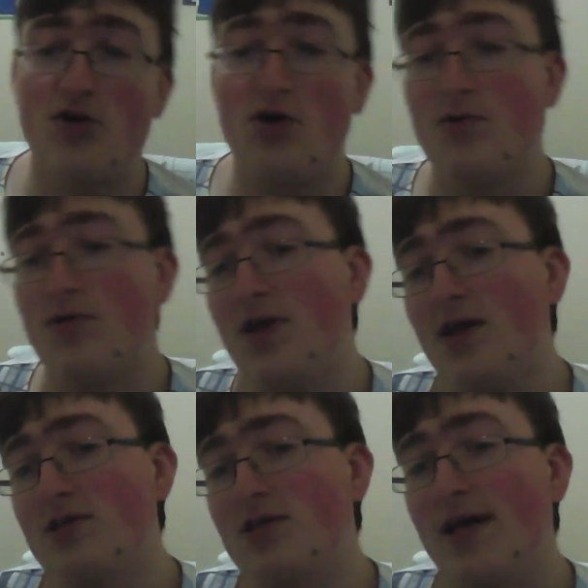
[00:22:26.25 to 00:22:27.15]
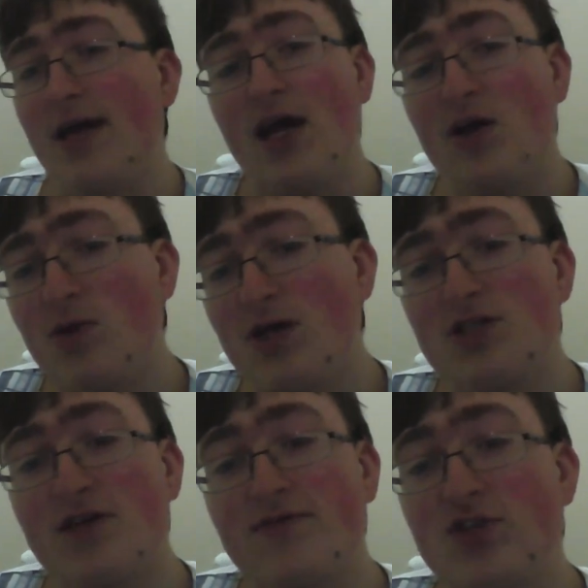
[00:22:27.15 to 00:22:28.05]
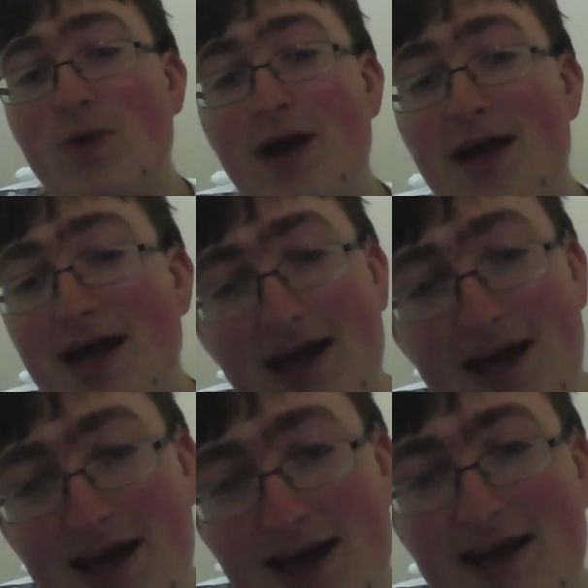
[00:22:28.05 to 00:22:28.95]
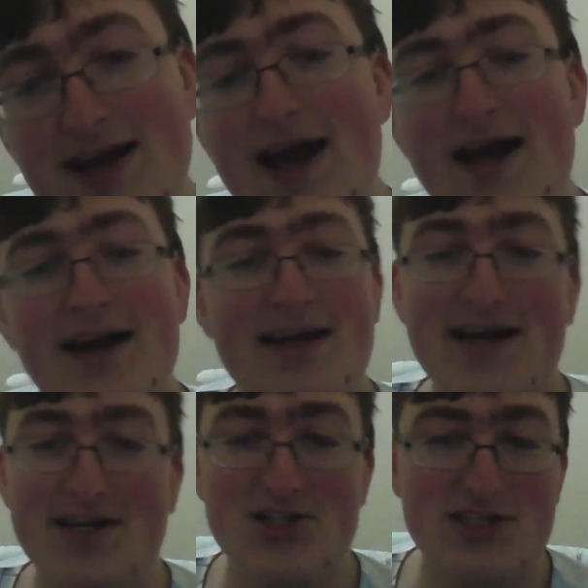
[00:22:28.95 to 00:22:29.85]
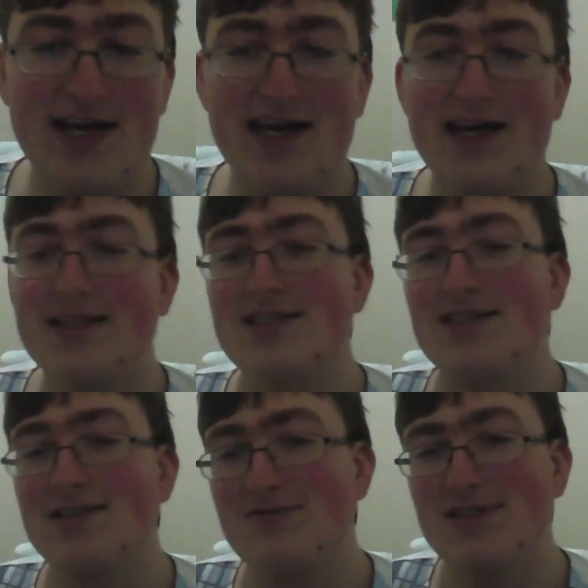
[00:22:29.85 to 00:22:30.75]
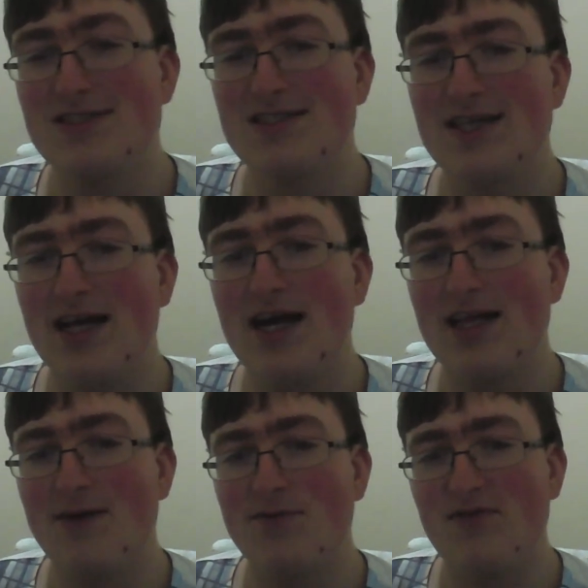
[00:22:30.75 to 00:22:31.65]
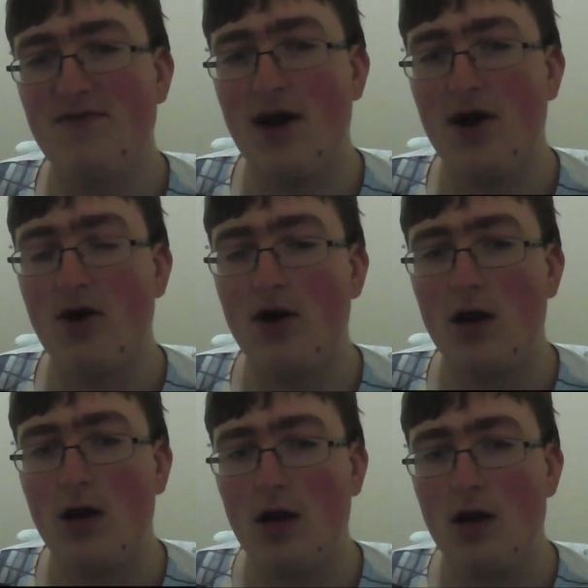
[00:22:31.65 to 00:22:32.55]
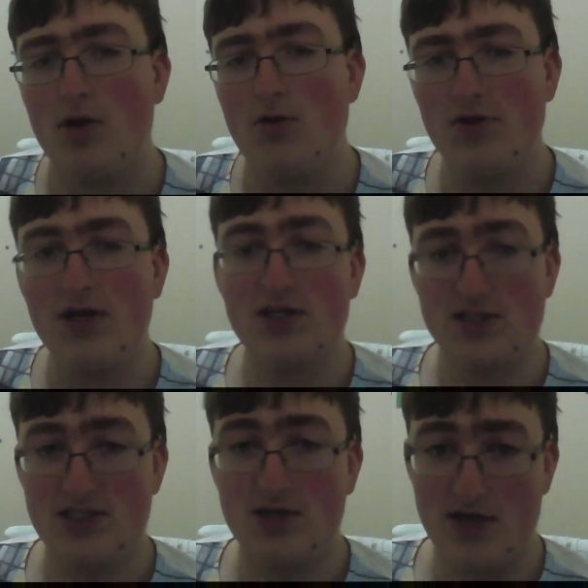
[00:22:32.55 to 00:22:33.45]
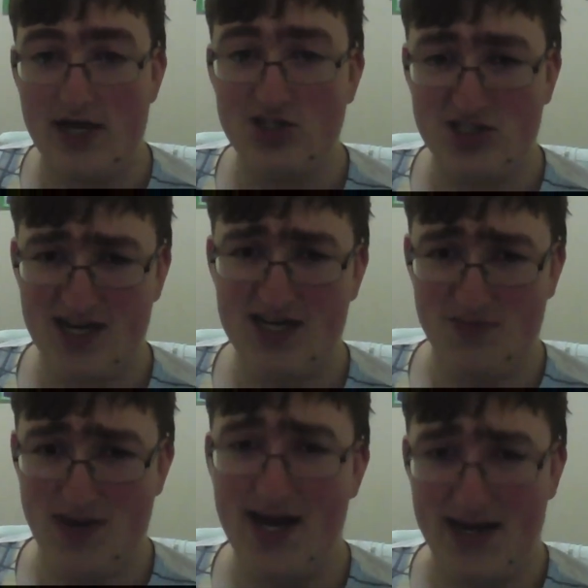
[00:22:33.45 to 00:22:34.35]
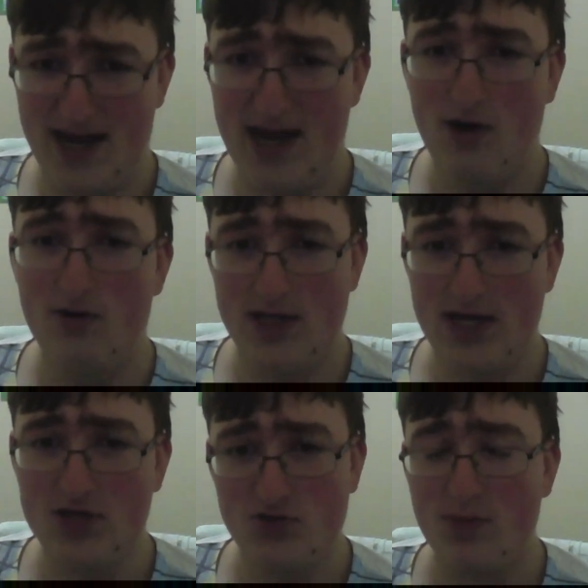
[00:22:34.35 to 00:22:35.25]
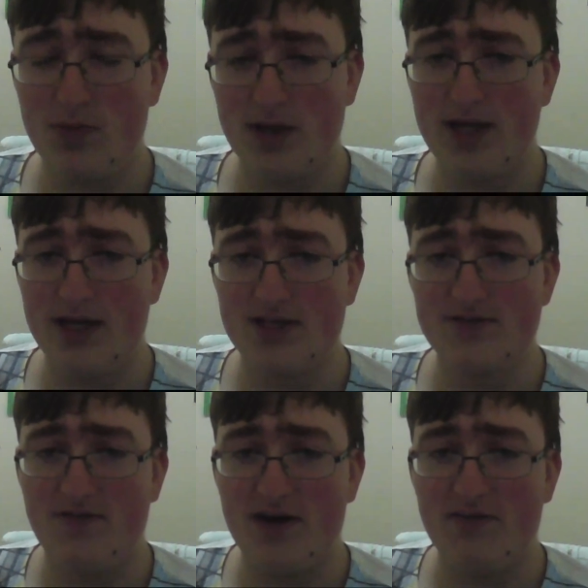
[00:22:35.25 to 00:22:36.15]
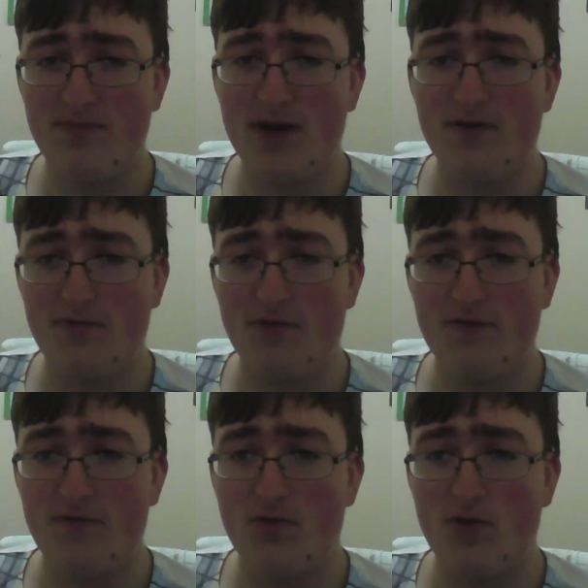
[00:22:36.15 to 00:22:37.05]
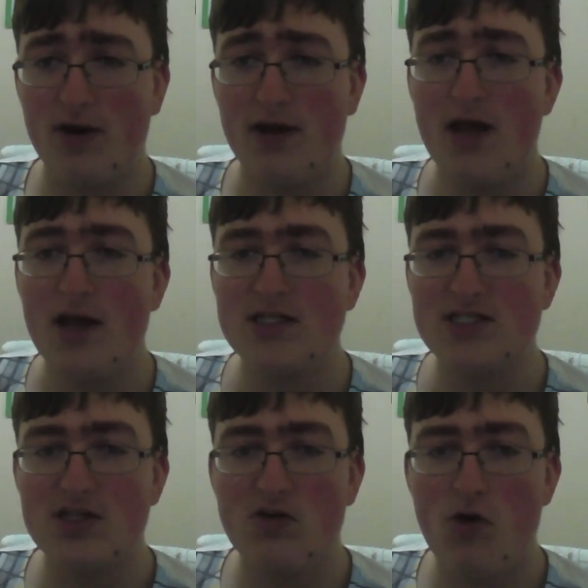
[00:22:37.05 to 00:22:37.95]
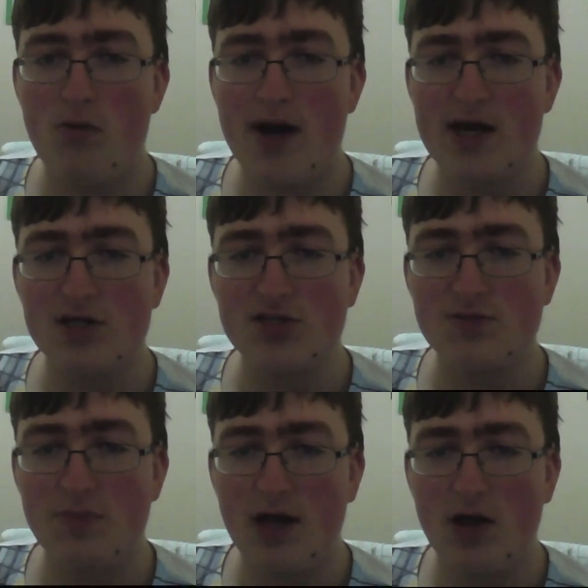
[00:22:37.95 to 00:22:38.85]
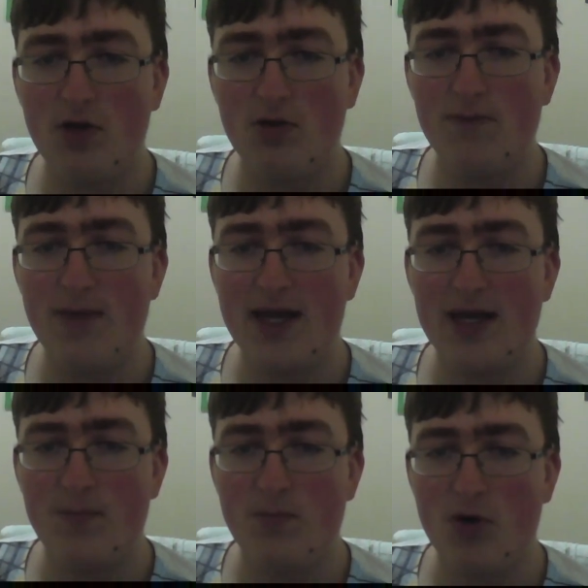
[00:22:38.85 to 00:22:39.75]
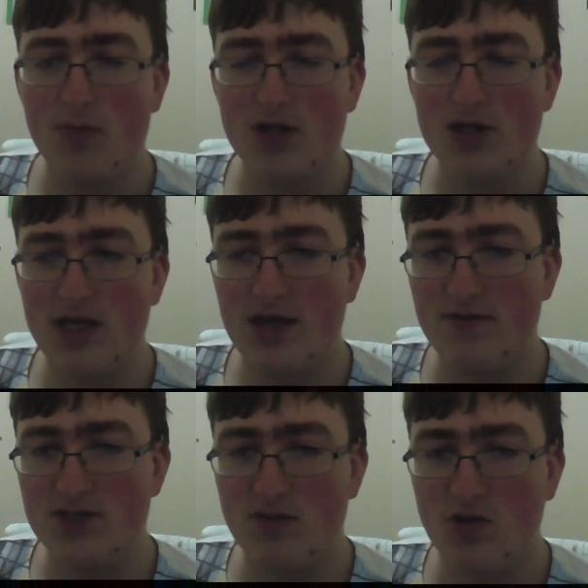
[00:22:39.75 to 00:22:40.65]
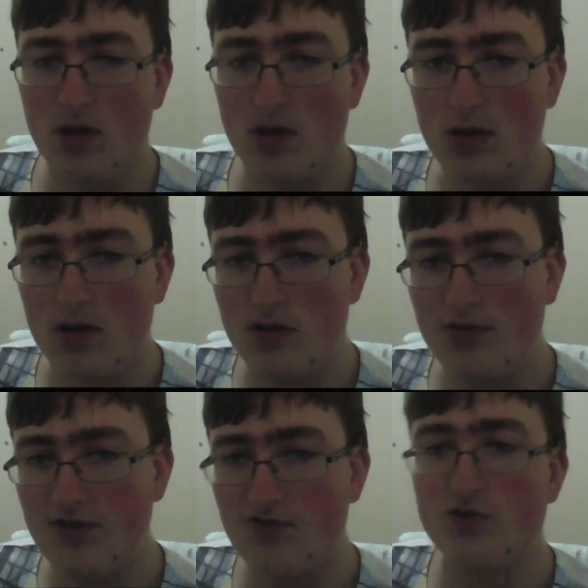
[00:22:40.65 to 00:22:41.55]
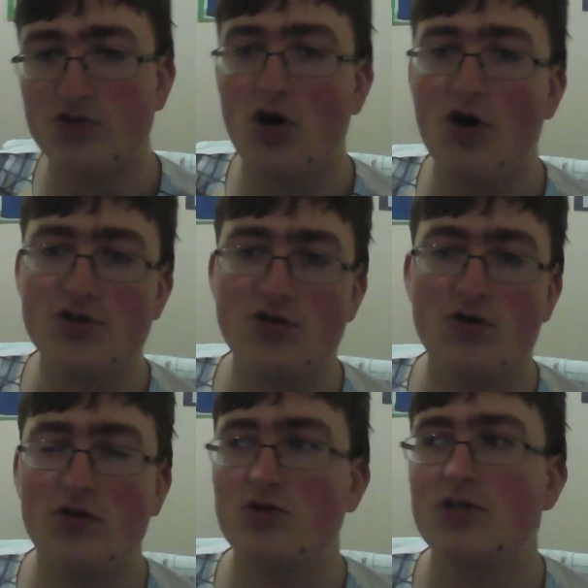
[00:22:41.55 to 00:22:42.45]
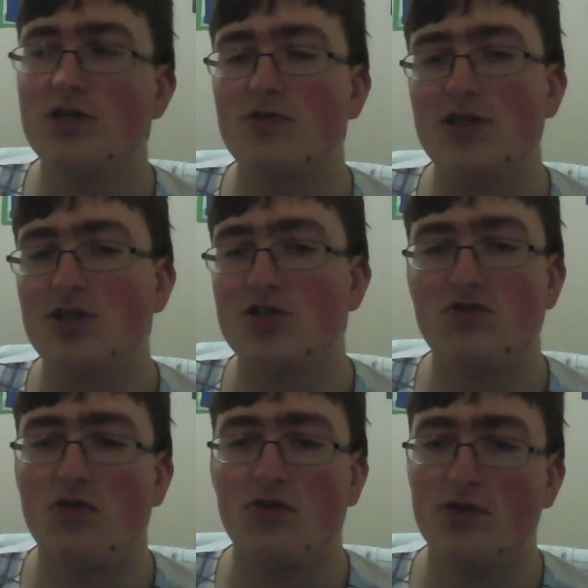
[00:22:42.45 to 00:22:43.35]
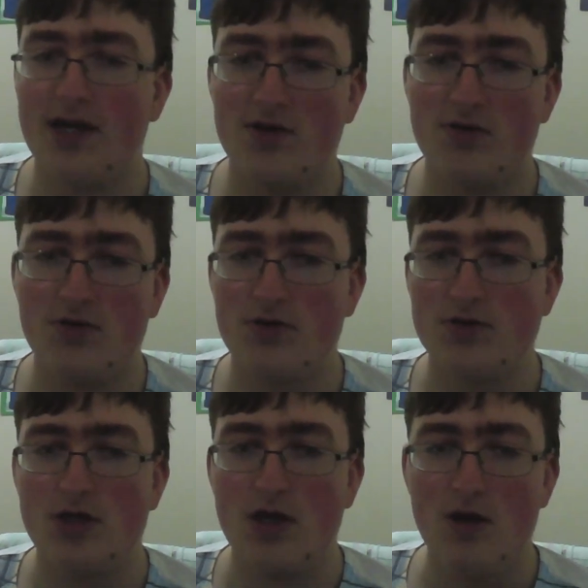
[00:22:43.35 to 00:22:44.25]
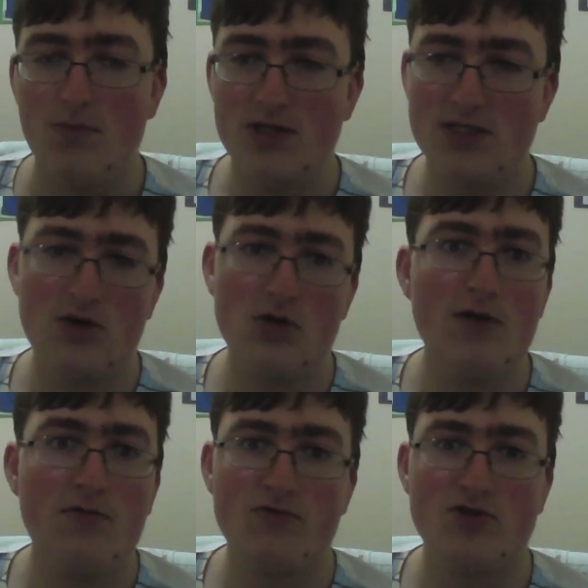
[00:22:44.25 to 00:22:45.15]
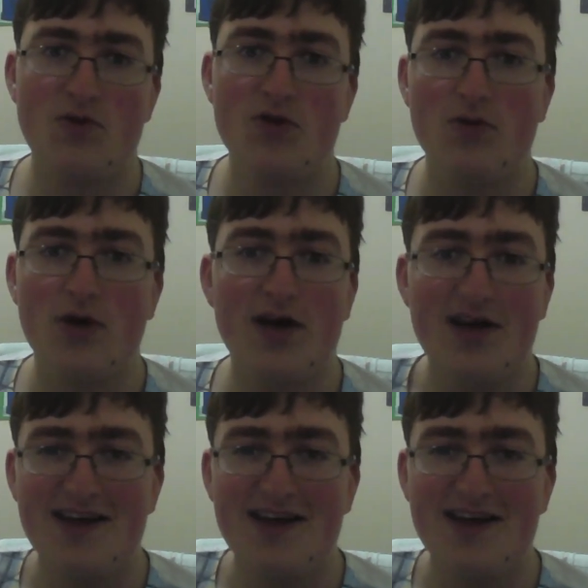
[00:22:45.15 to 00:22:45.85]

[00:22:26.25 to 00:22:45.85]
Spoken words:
it with things like Edwin's up to Swinging In, and Gadgetan's. Yeah, that was fair. You think Conceal Gadgetan is bad now? Yeah, try playing against 5 mana 4/4, 0 mana spell, make it permanently invisible. That draws cards. You literally just drew your whole deck in 2 turns. Because they couldn't even respond to it.